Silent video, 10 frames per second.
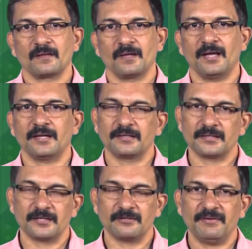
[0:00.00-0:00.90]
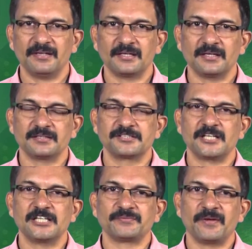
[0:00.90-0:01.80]
and when the
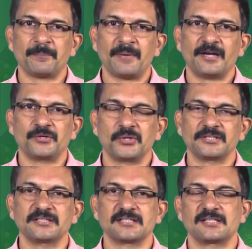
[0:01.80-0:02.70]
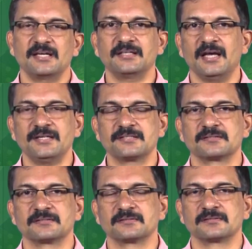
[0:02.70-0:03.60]
shells were packed together just like that,
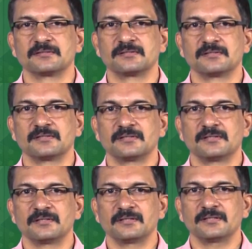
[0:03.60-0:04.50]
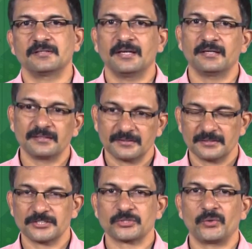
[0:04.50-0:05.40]
then
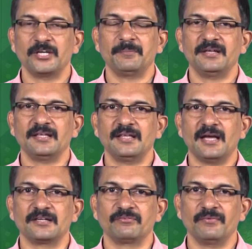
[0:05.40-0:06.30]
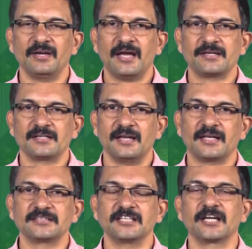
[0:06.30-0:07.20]
the soil beneath that will act like
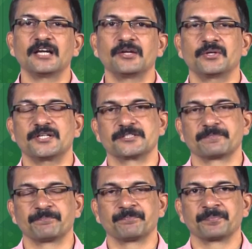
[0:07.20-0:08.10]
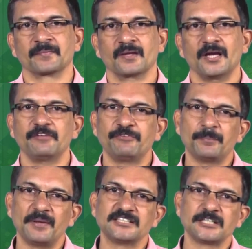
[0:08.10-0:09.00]
a single unit, and if you
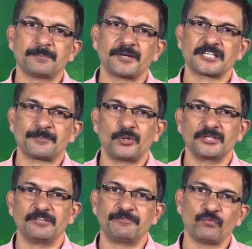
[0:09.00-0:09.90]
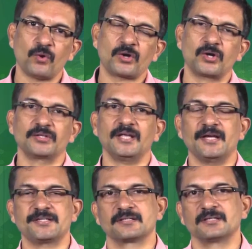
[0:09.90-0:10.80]
place a pressure upon that, if you walk on that,